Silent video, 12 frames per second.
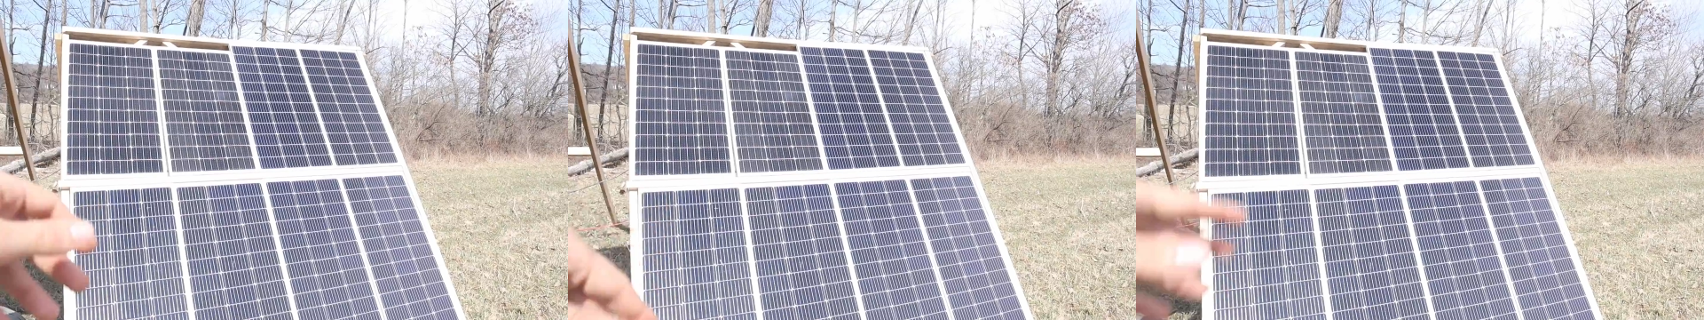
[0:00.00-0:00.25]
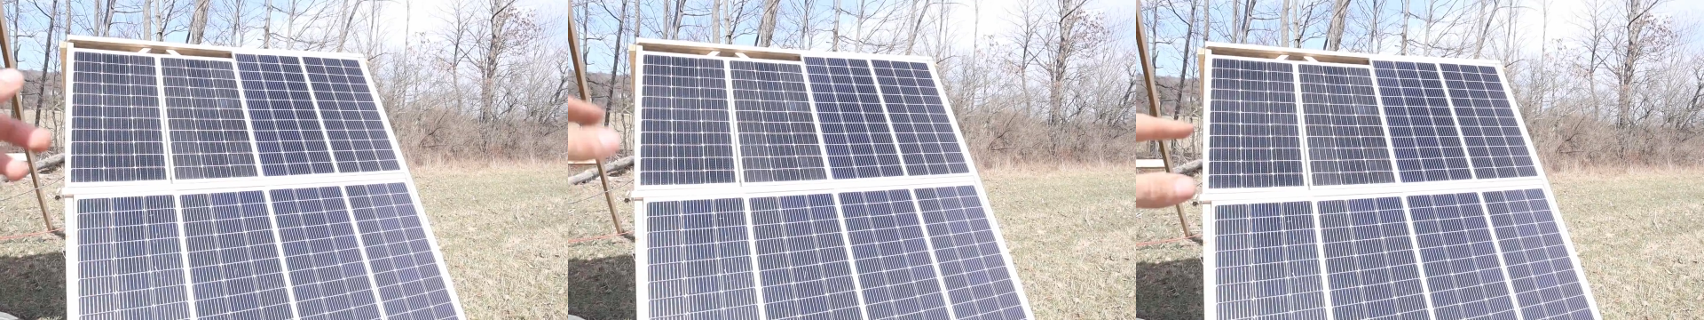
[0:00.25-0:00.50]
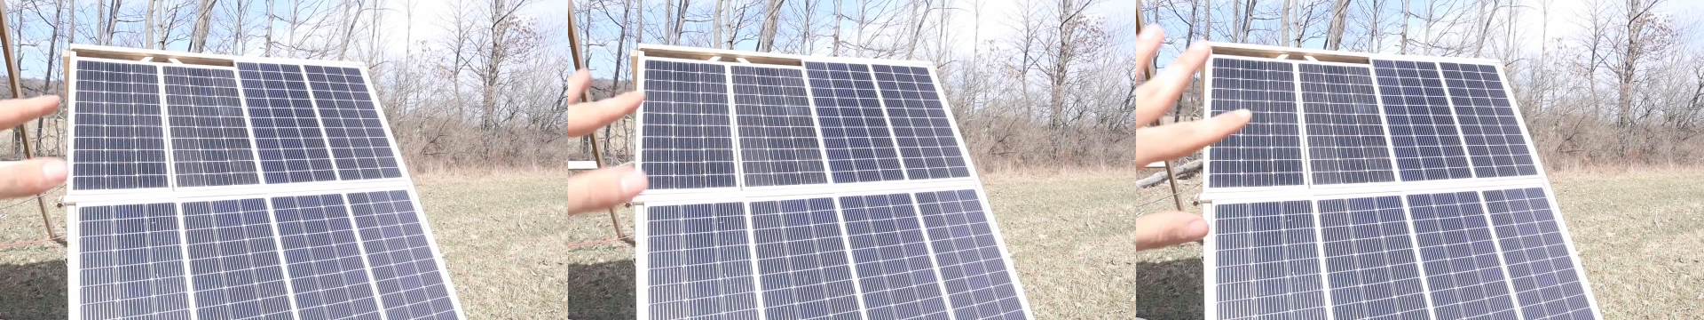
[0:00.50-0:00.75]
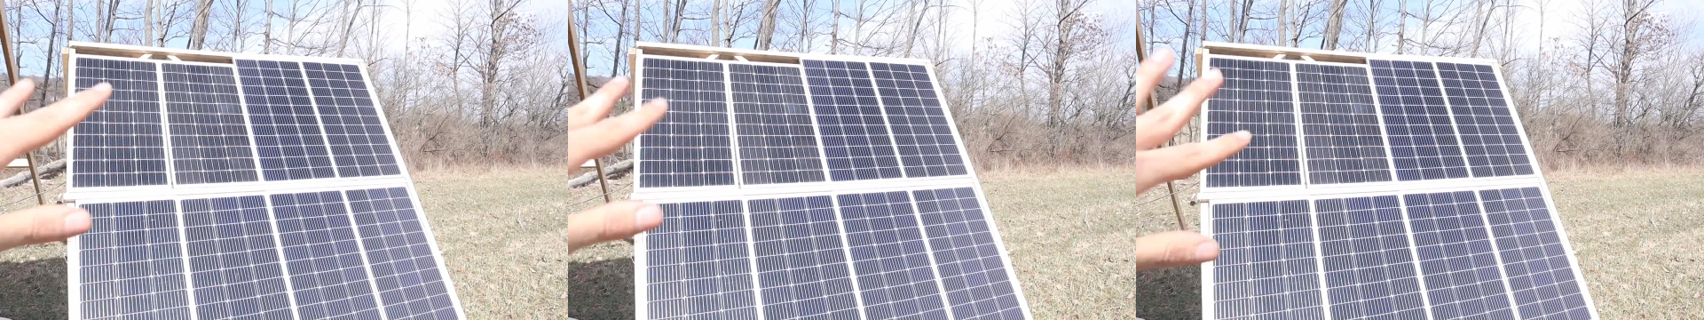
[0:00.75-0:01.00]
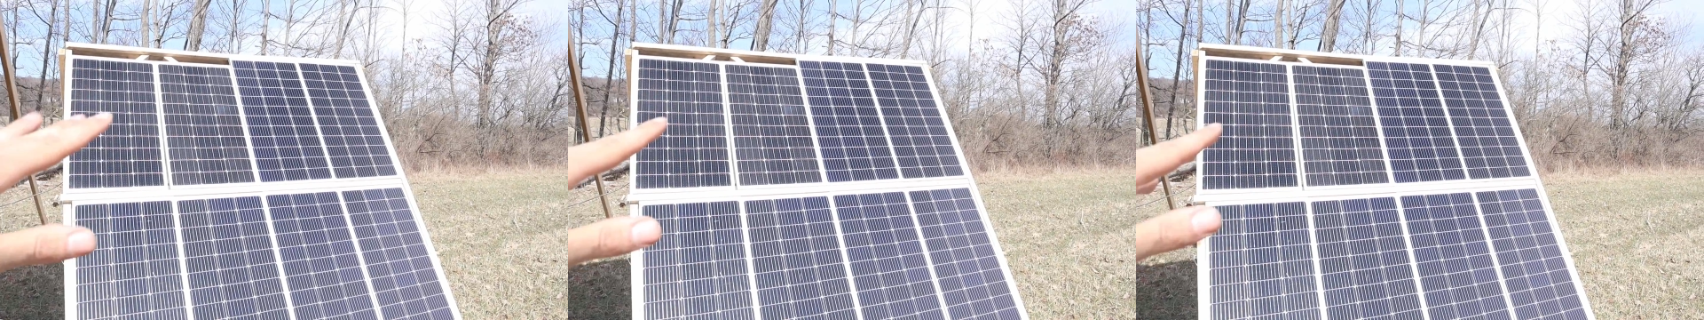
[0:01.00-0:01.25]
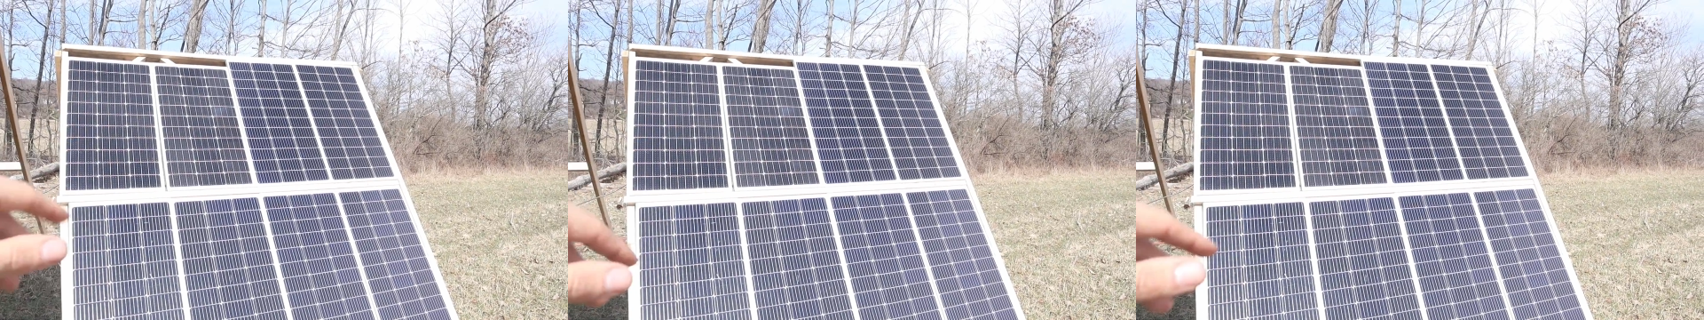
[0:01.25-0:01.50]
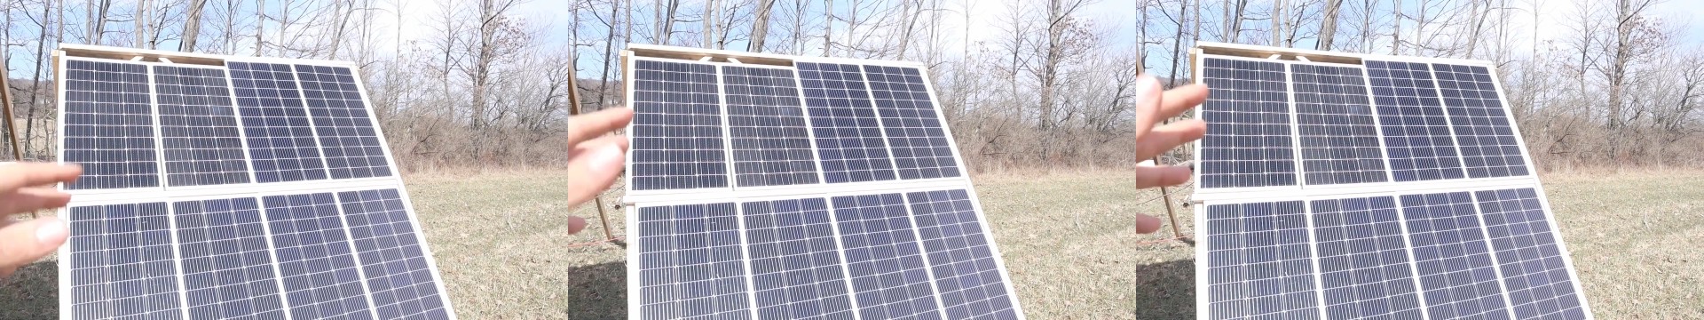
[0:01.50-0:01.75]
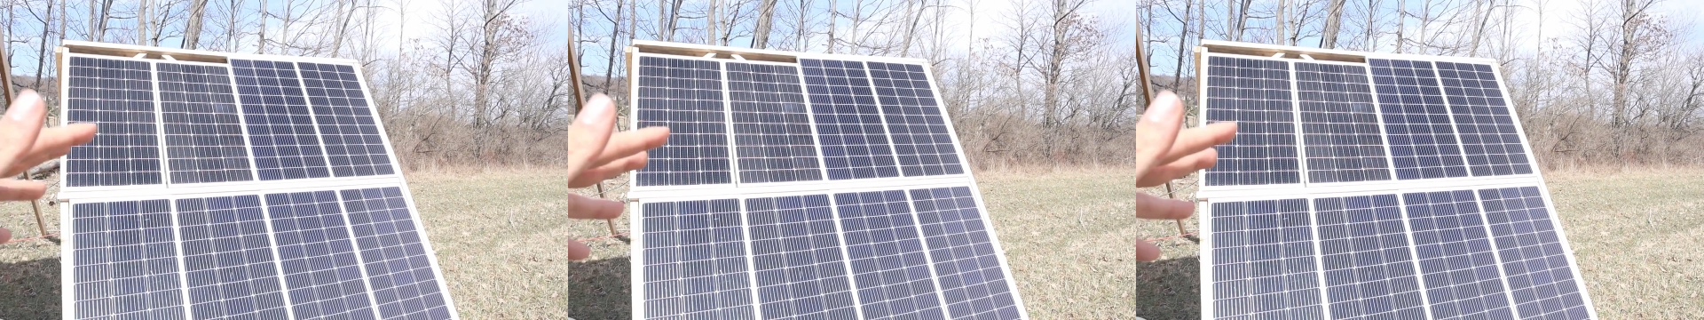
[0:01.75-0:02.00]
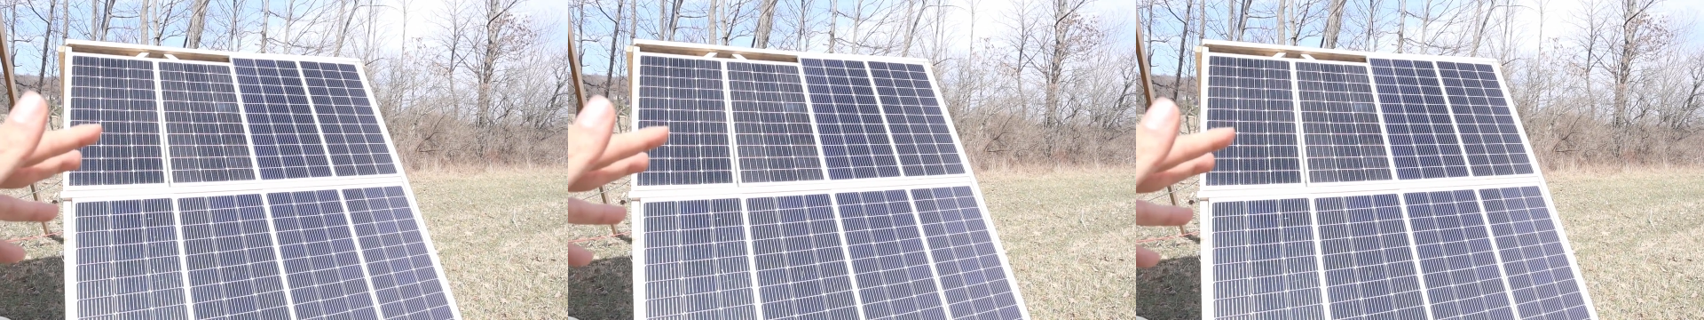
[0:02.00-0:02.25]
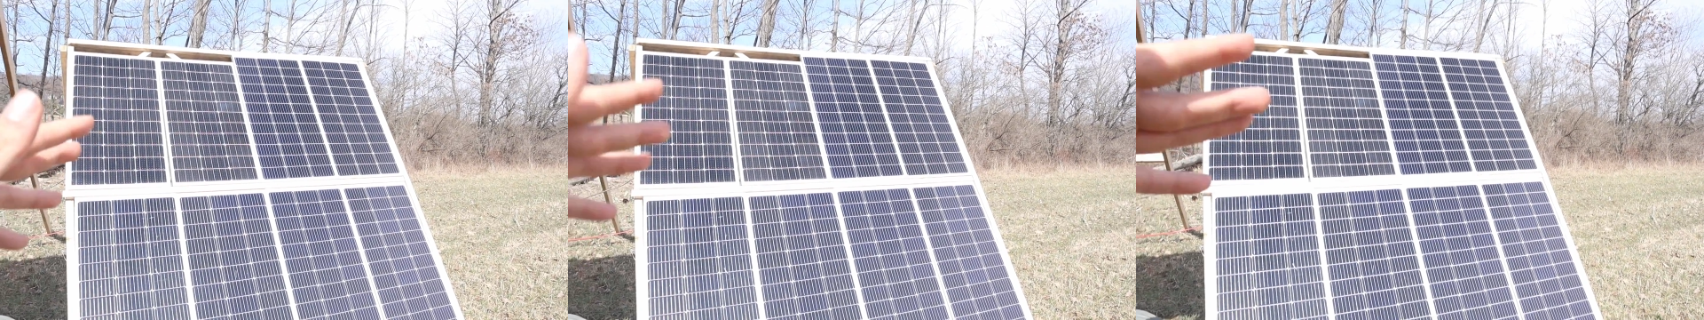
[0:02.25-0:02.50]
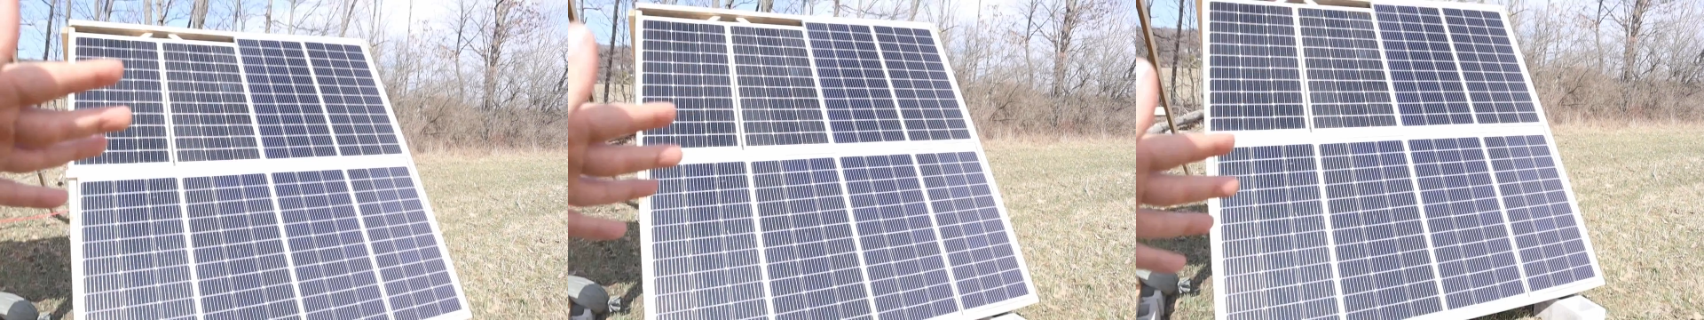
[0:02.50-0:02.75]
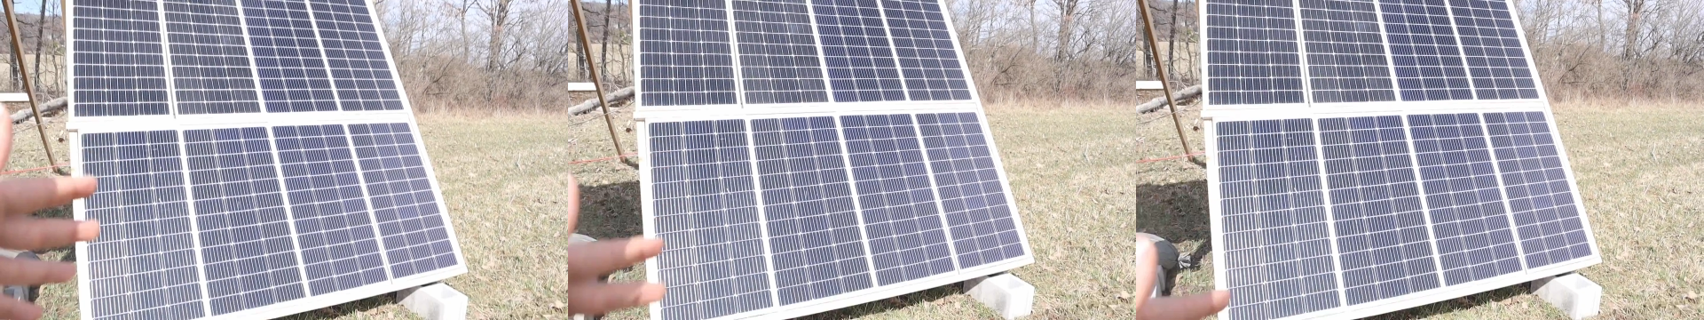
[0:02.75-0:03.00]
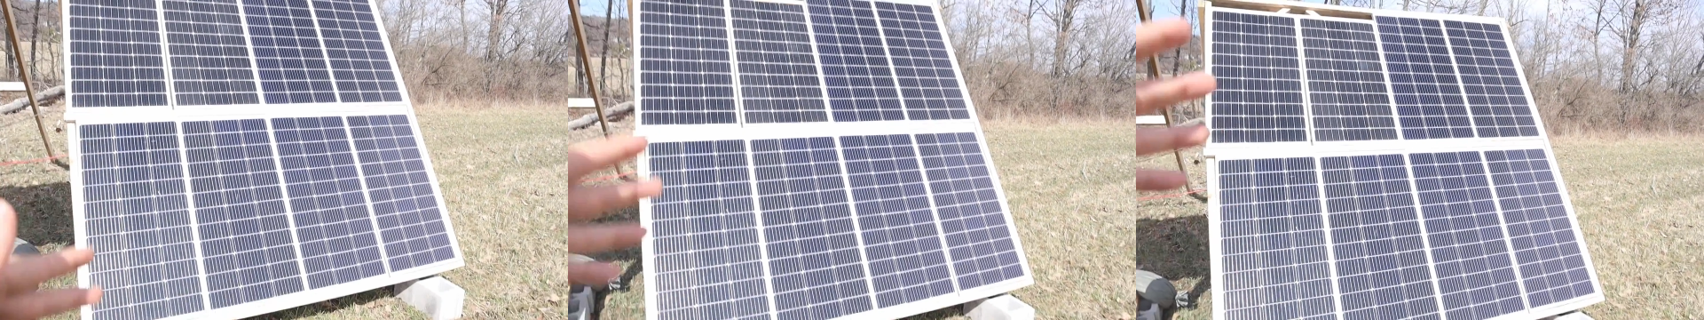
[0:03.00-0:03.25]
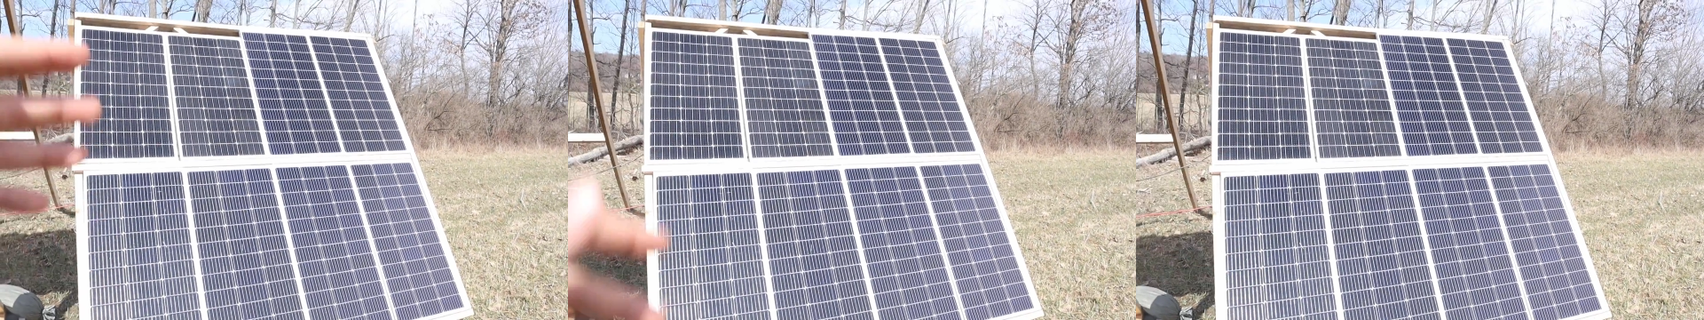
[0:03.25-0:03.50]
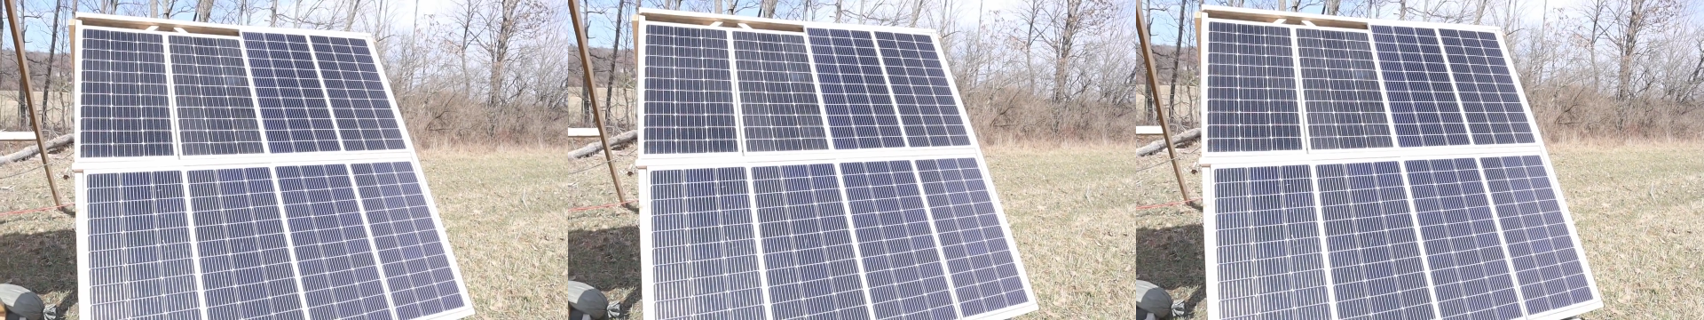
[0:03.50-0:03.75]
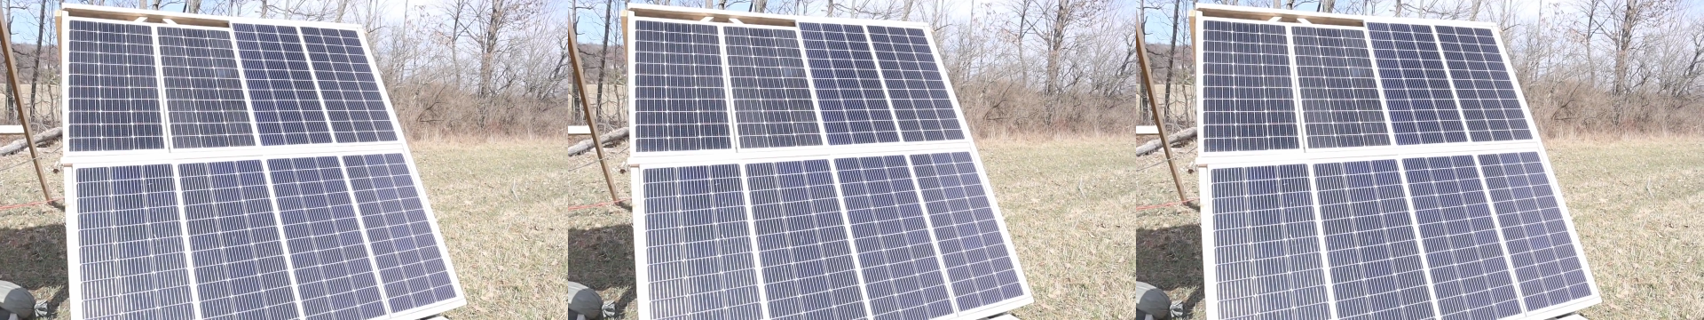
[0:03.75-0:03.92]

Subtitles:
(no speaker visible)